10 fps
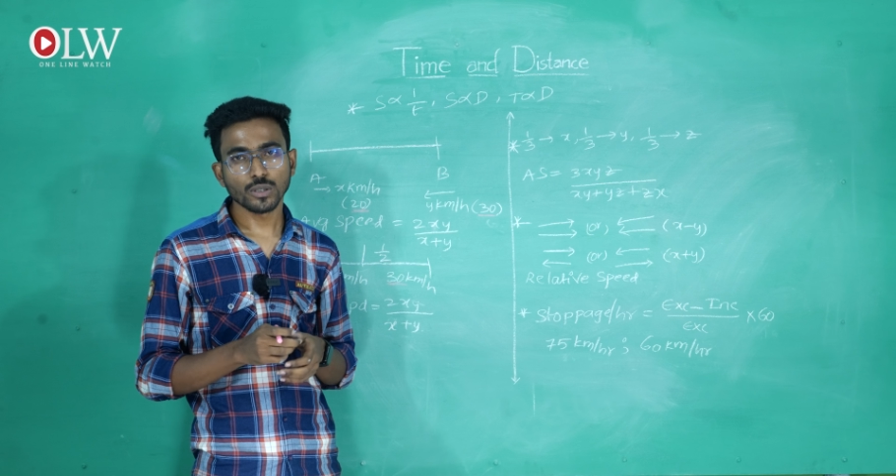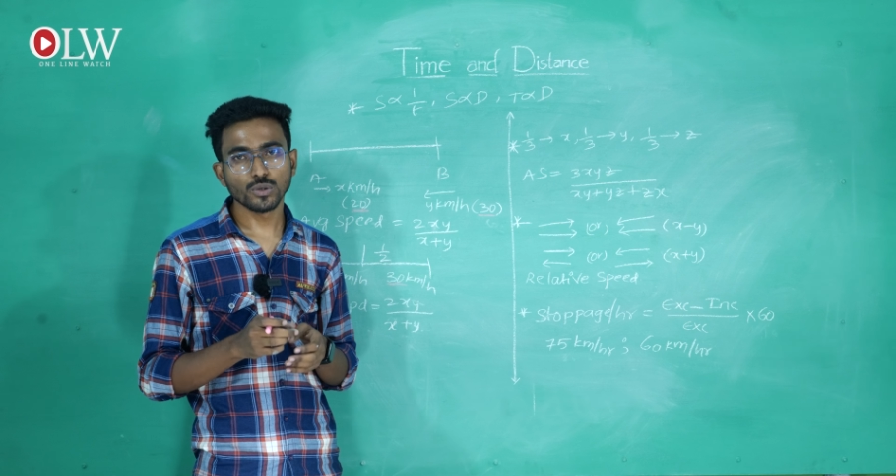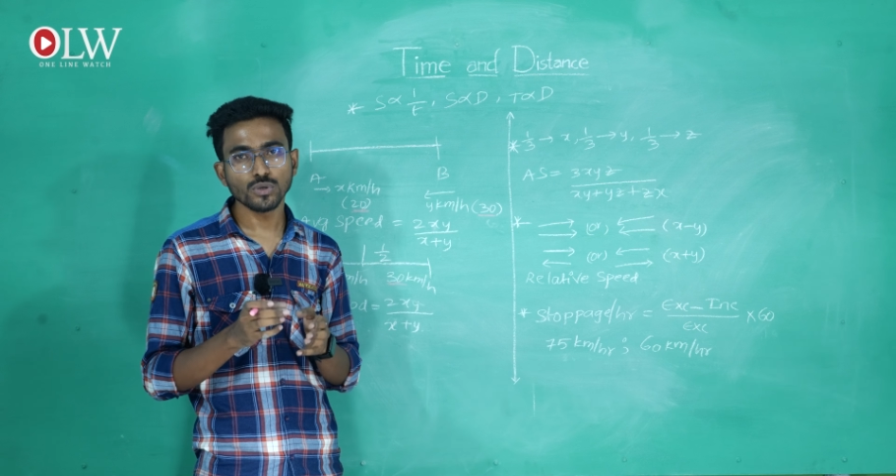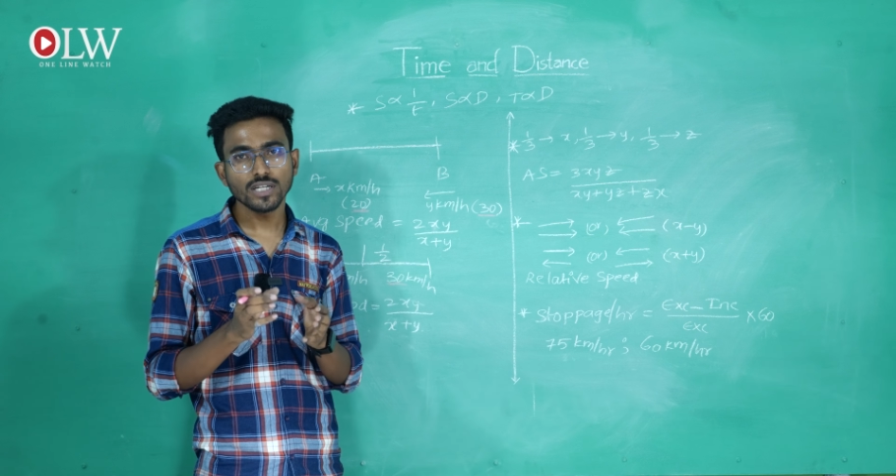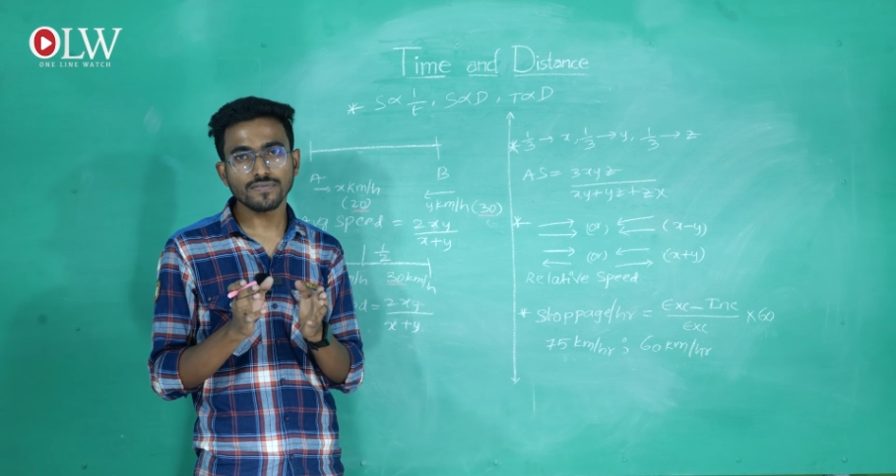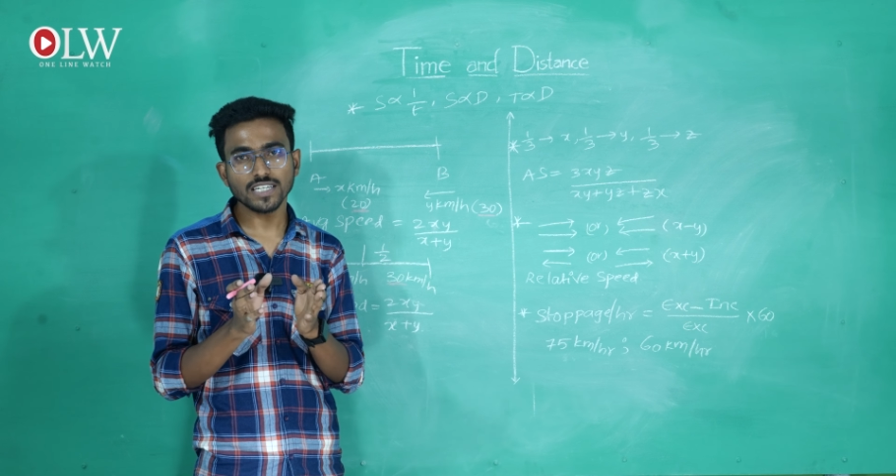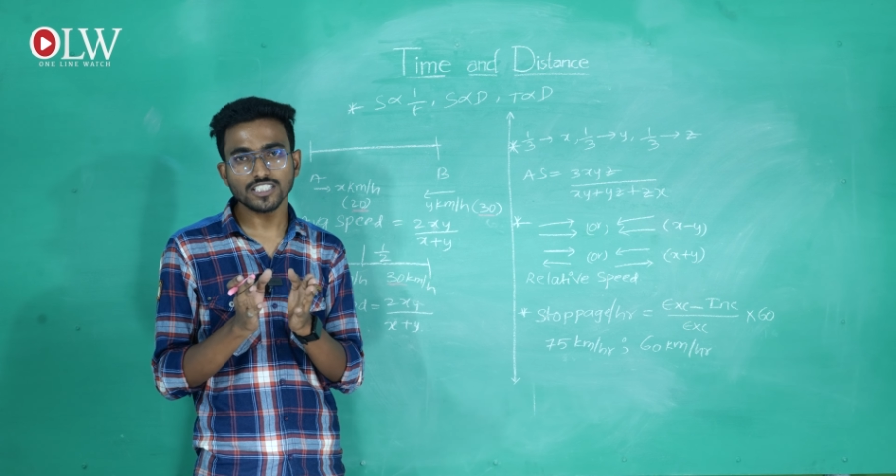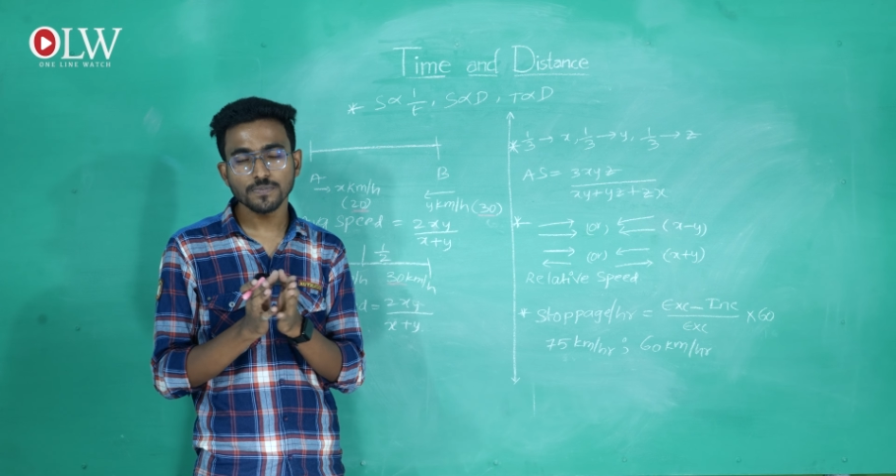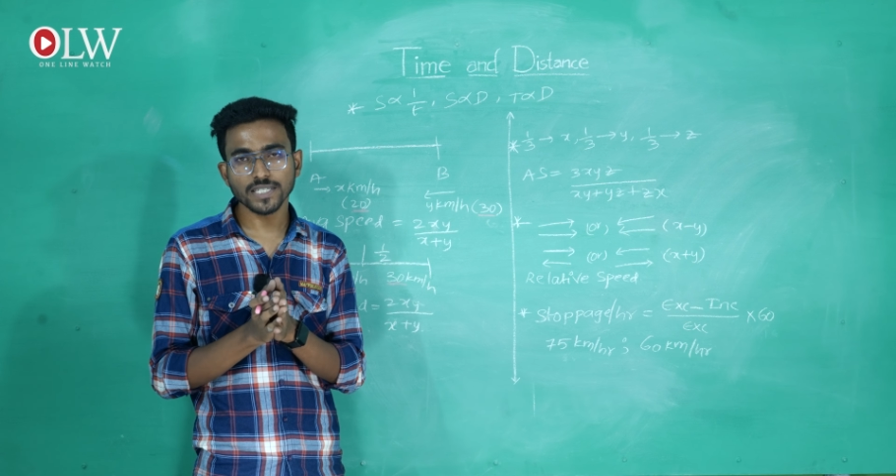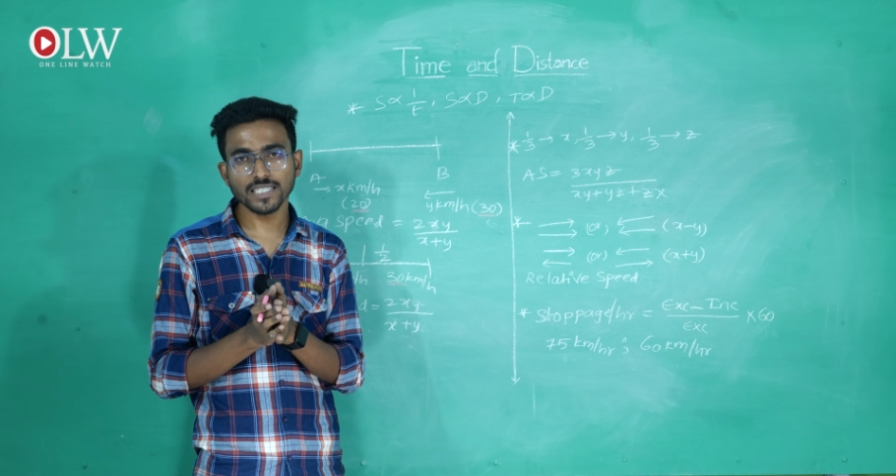Two
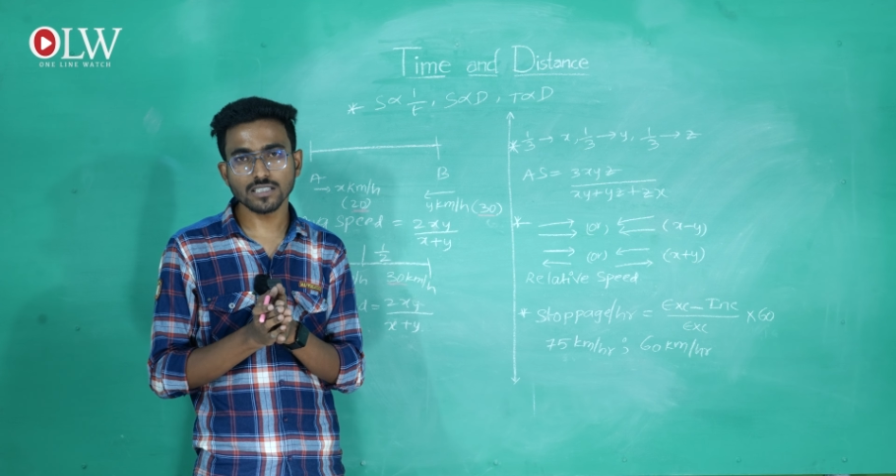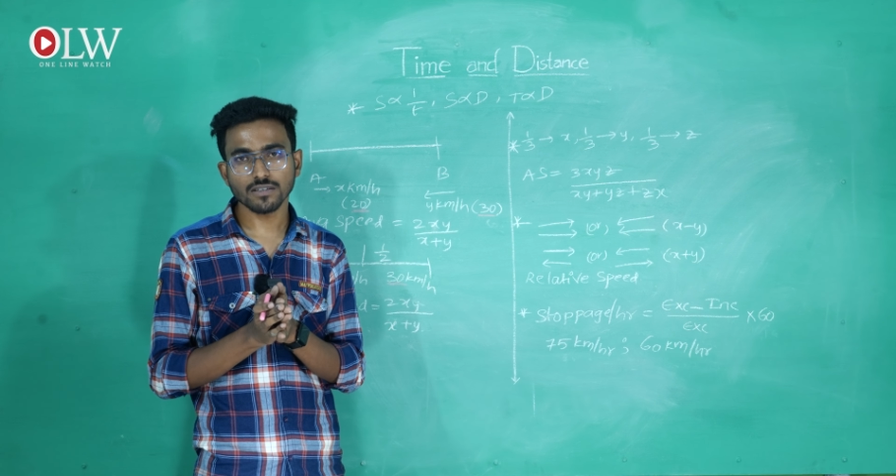different speeds